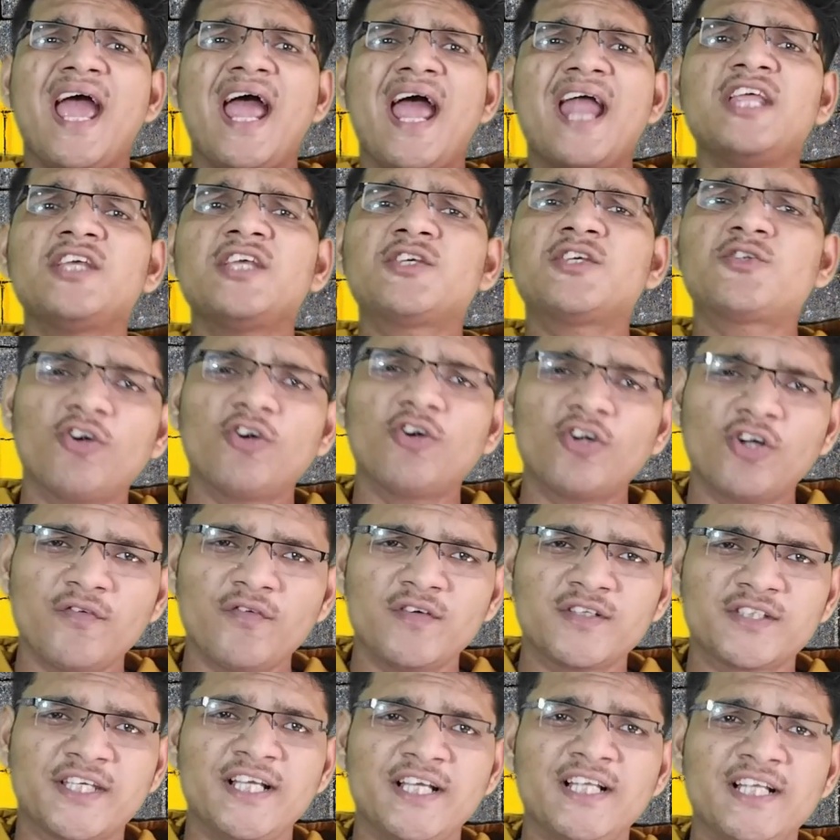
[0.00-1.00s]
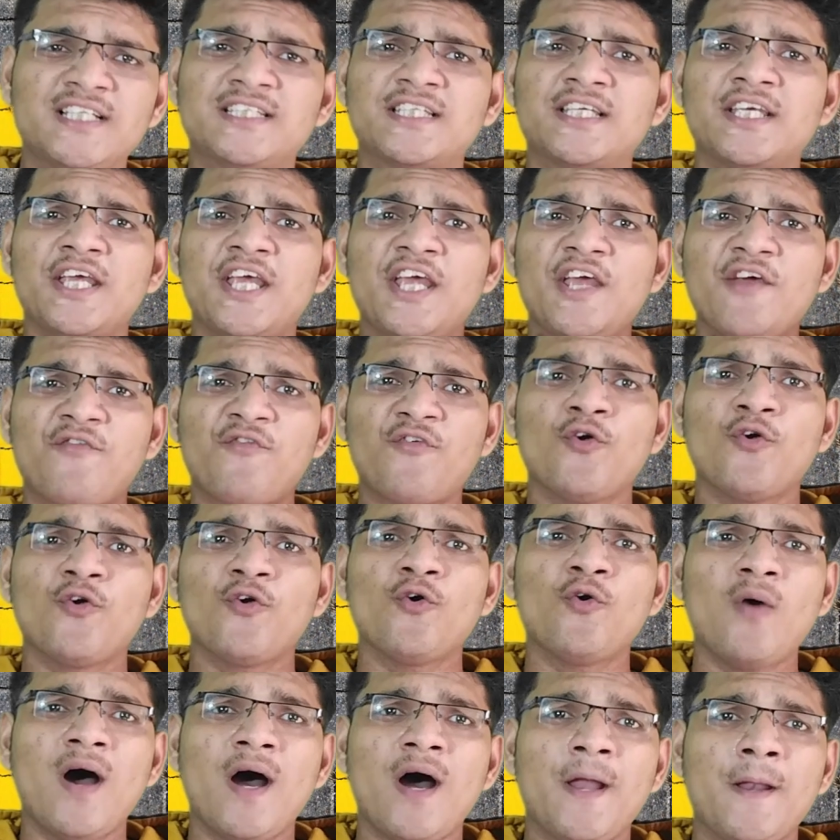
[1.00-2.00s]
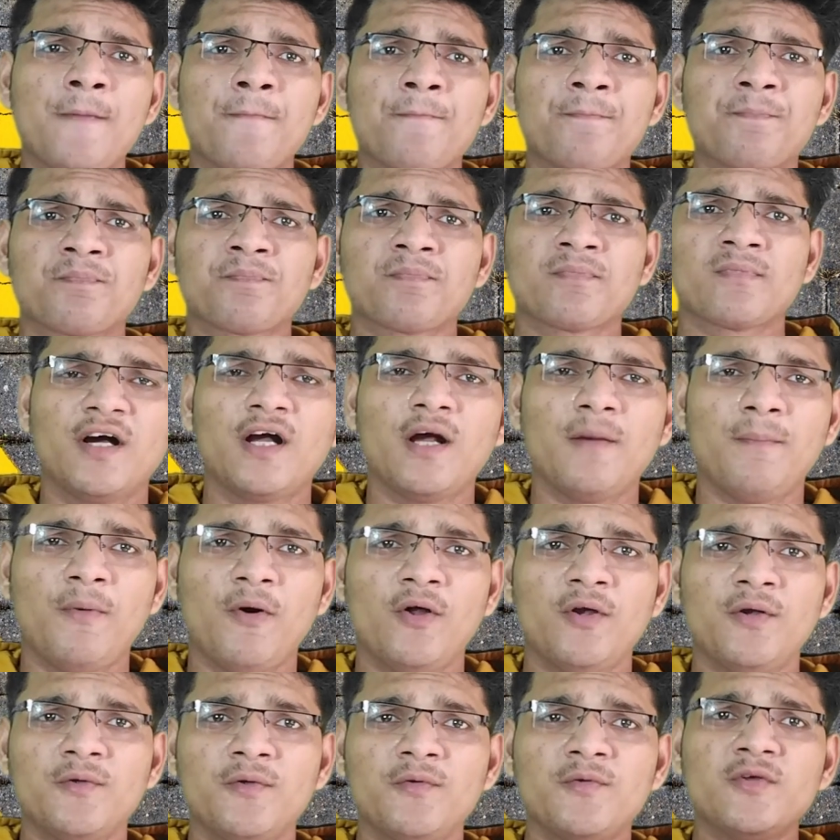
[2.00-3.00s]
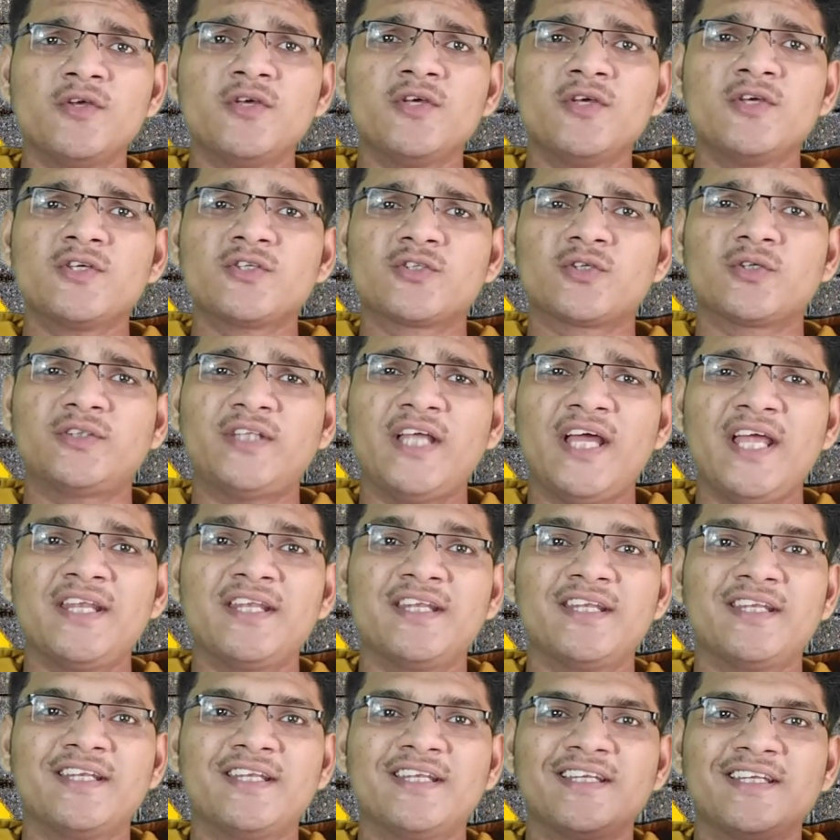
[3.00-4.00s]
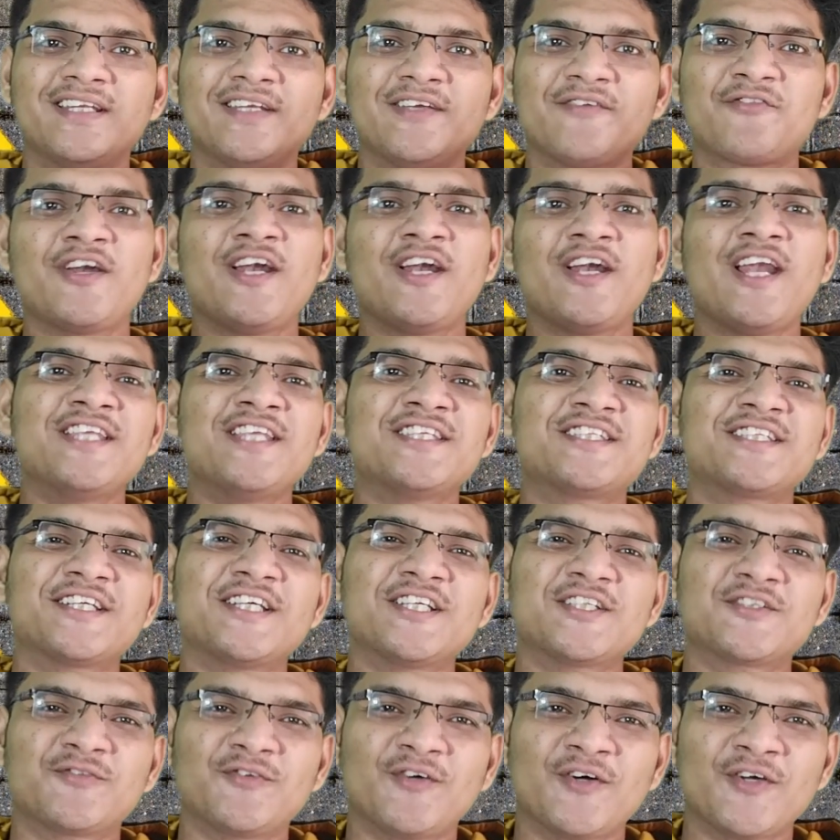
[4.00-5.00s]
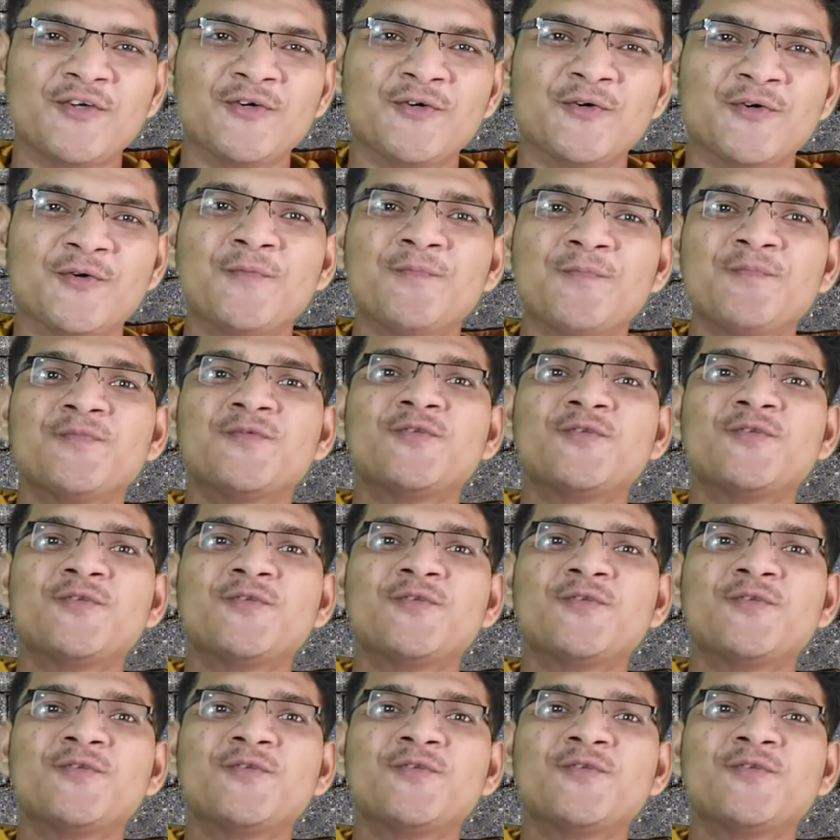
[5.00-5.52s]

any sort of skills if you are upon, so then freelancing is for you.